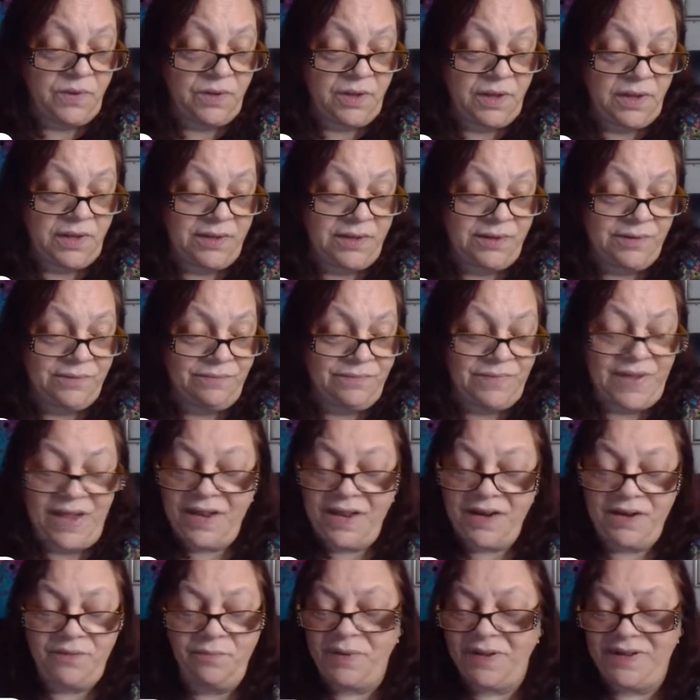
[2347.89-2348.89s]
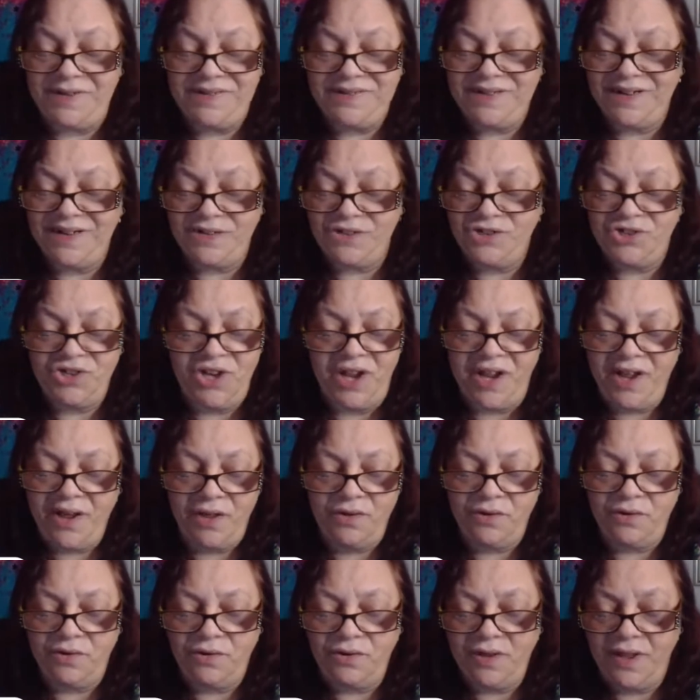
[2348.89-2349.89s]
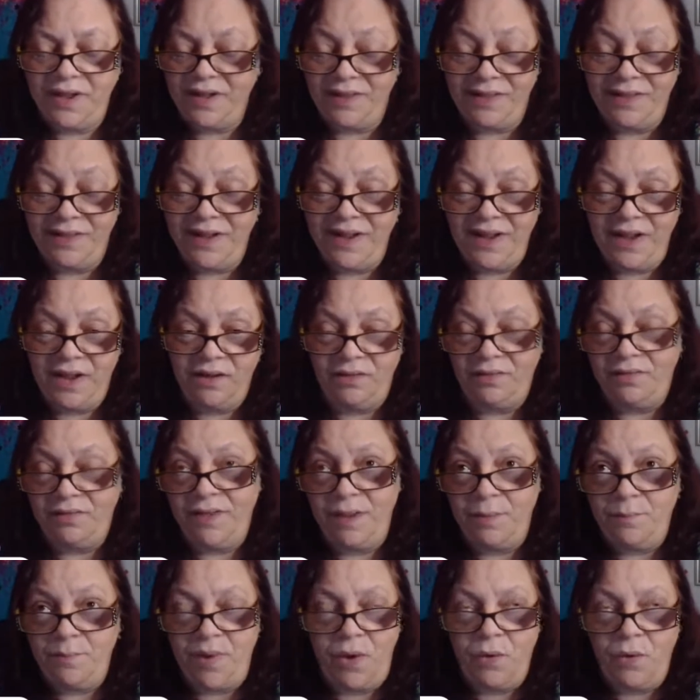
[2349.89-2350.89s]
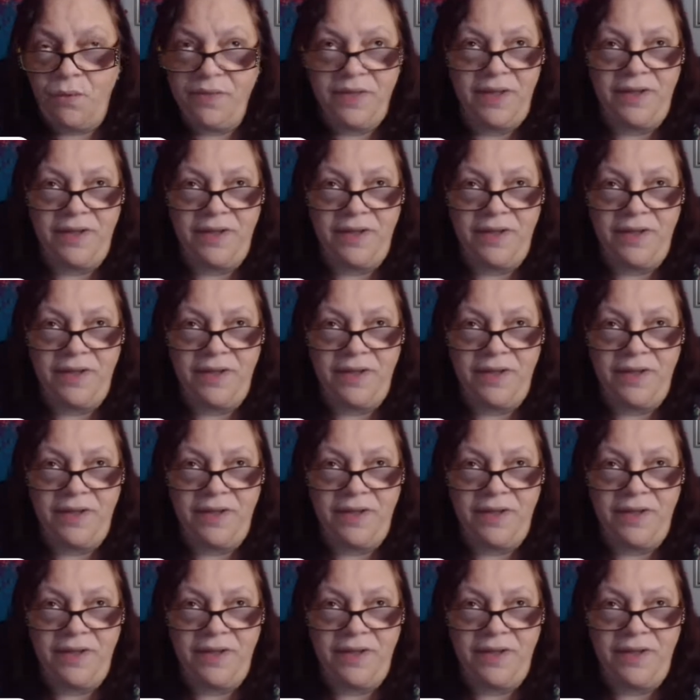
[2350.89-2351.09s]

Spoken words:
like negative place, like a jail or like a limbo.